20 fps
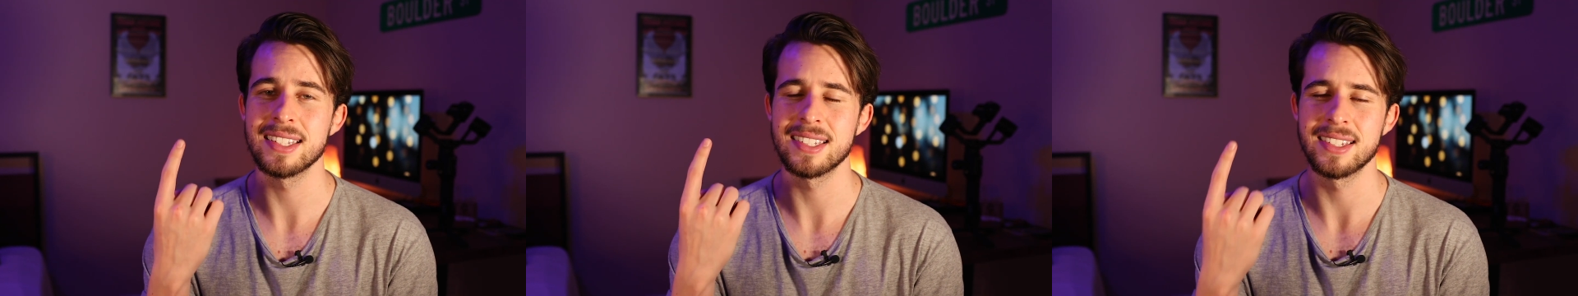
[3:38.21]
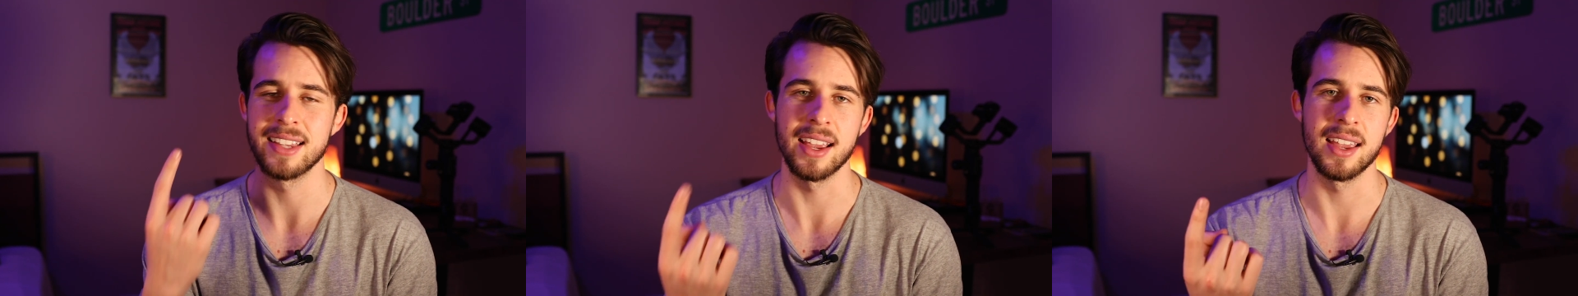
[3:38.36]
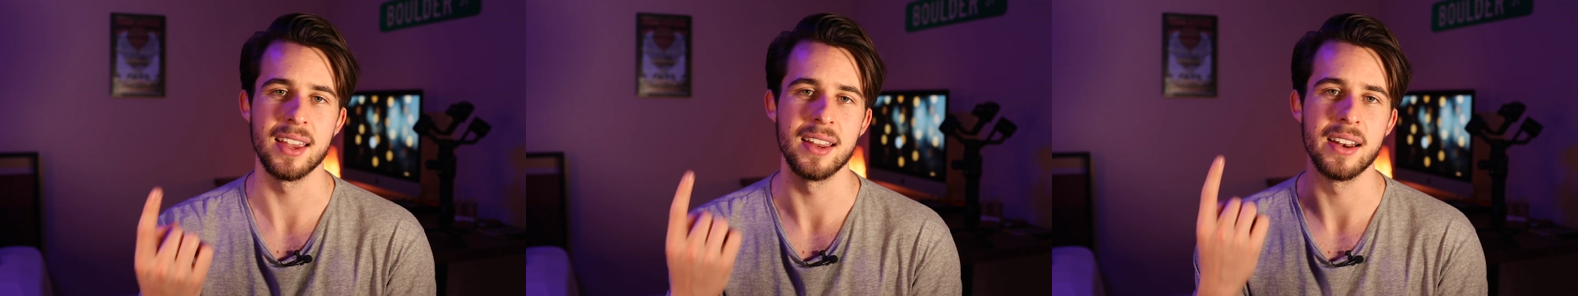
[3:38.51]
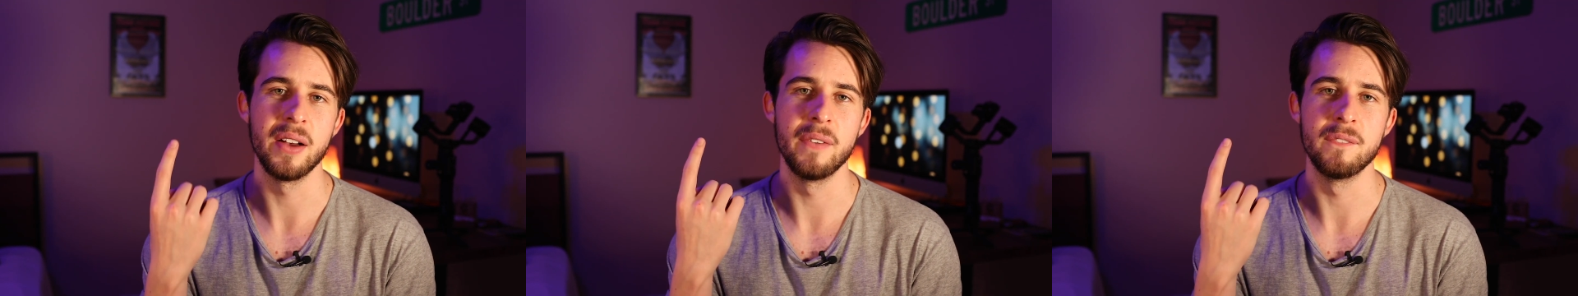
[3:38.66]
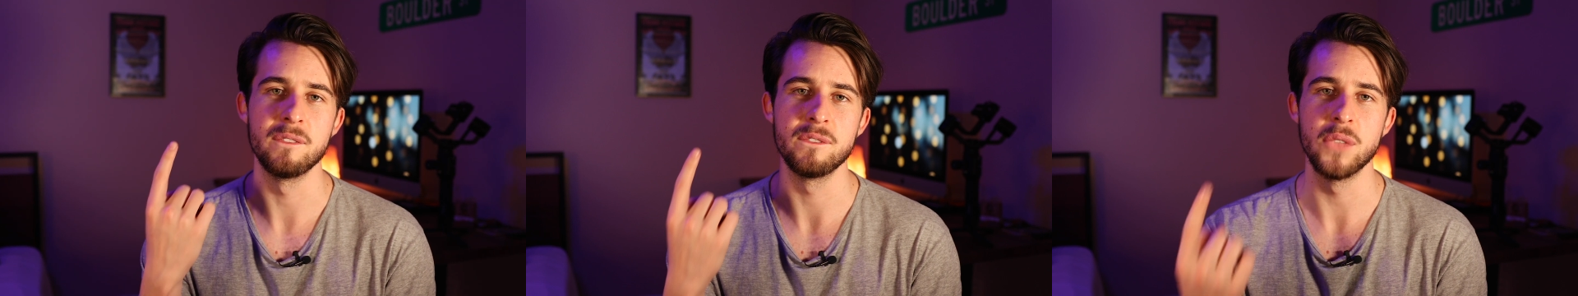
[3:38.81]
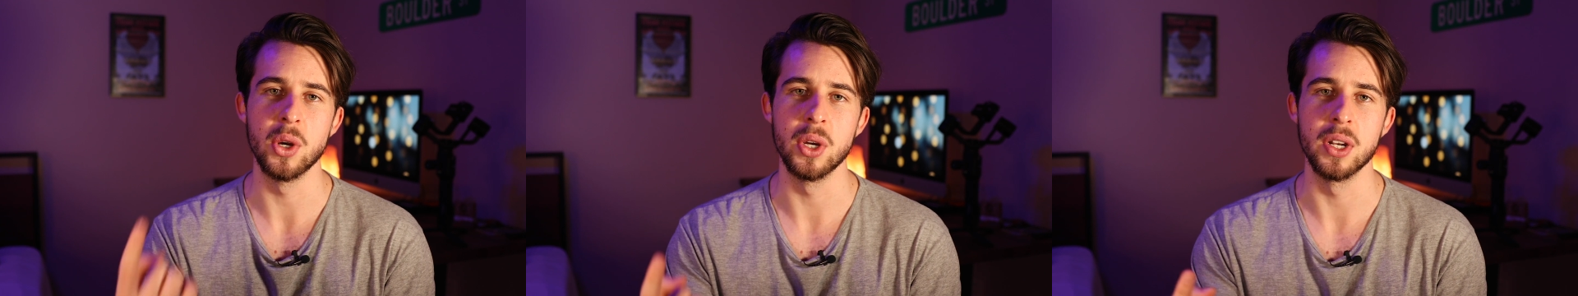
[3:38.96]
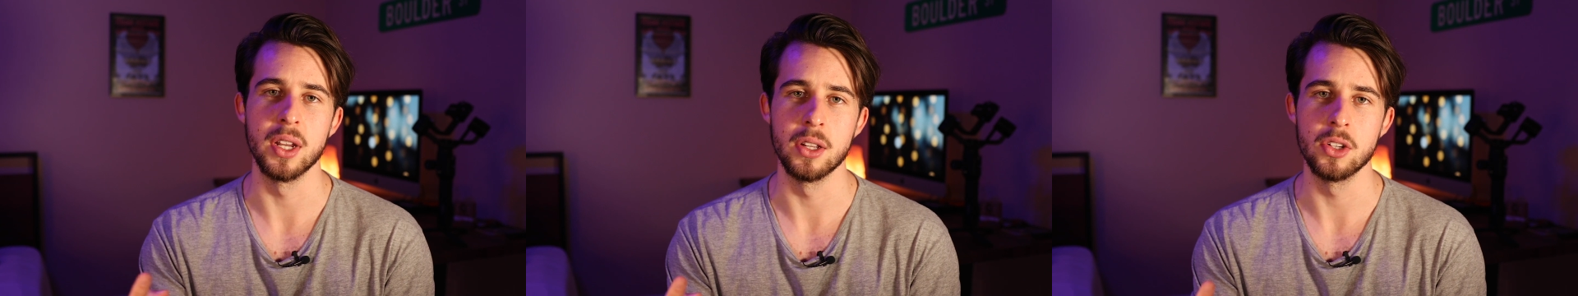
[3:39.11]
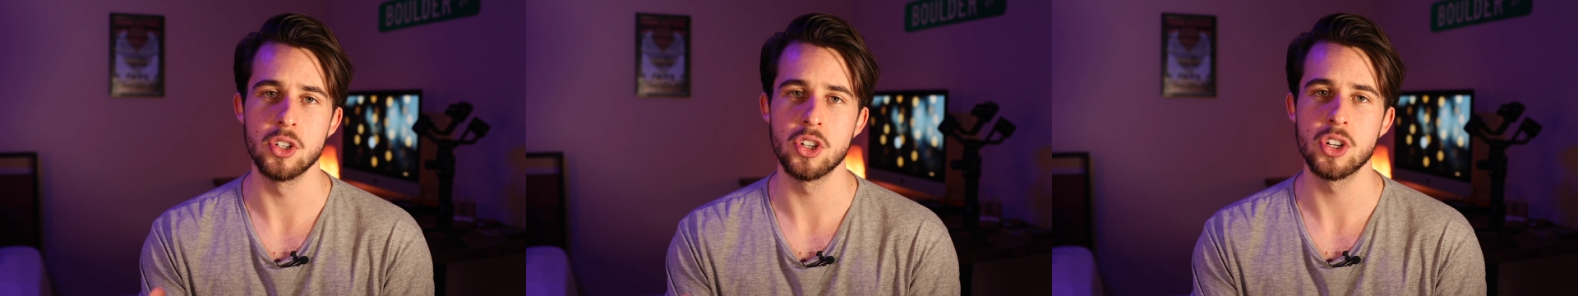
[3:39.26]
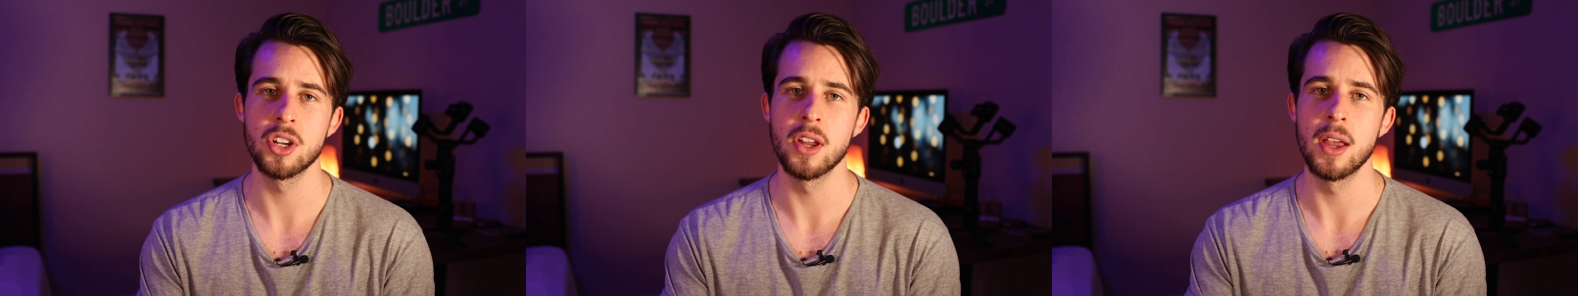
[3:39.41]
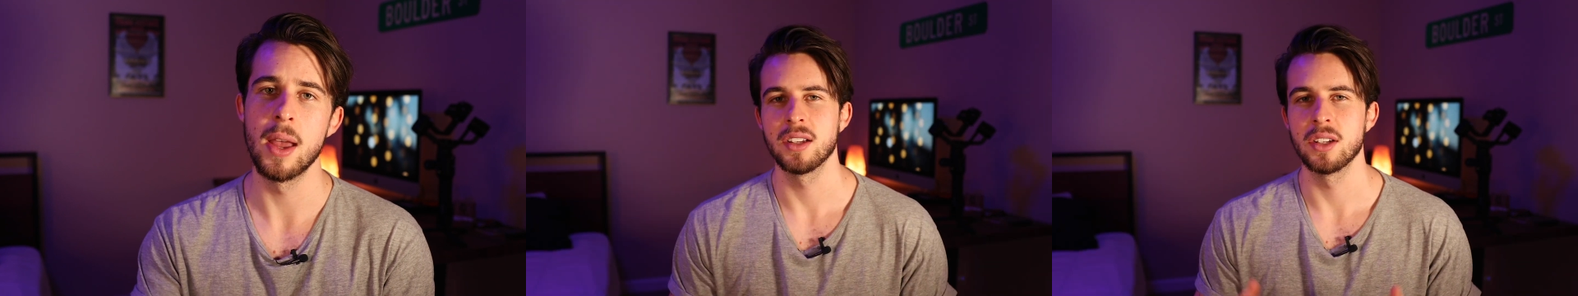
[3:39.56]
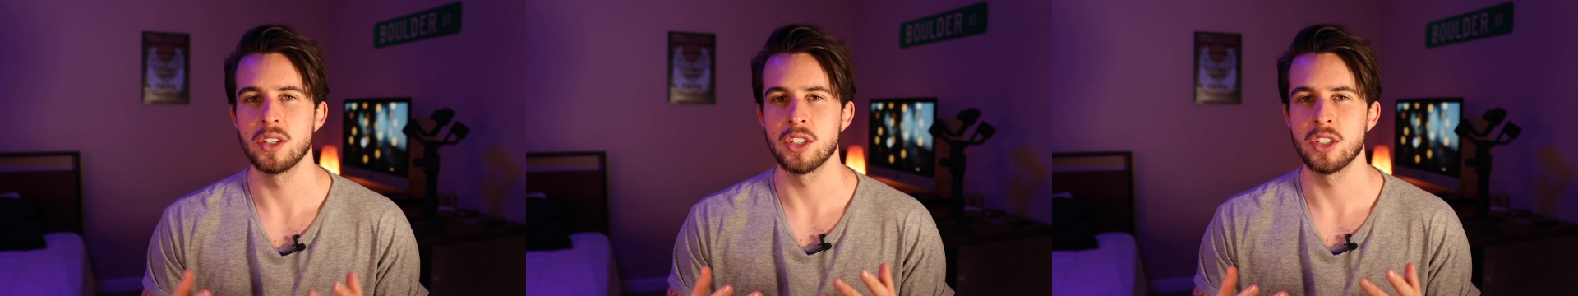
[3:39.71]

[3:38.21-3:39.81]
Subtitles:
second of footage.